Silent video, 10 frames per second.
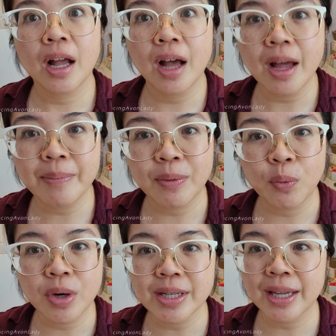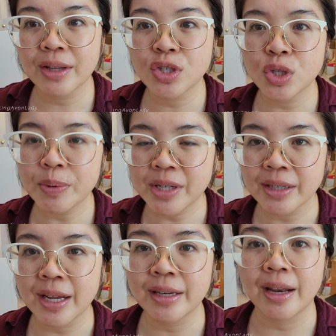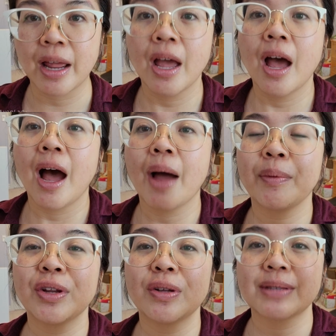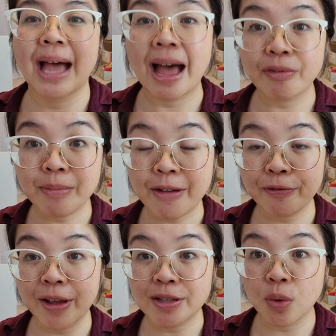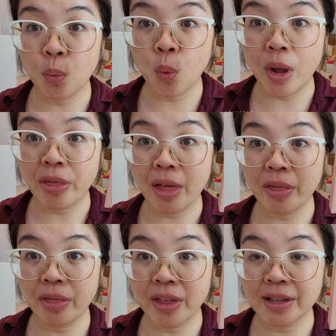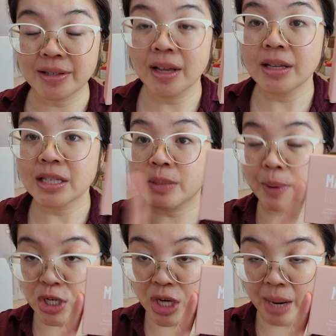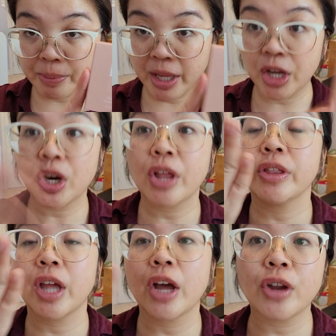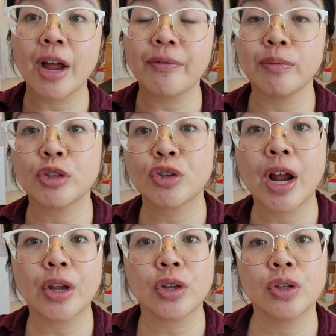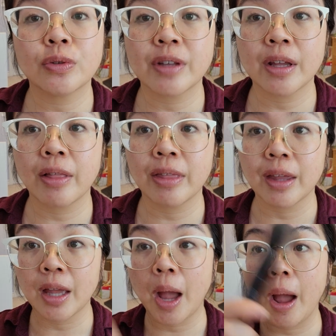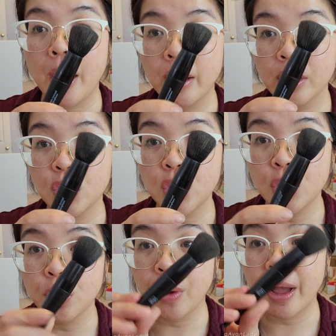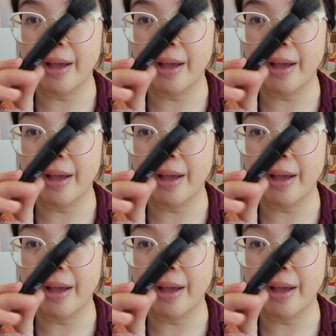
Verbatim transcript: God, my words are getting super tongue tied today. i want to use half my face with this sponge applicator and then the other half I'm going to try using the new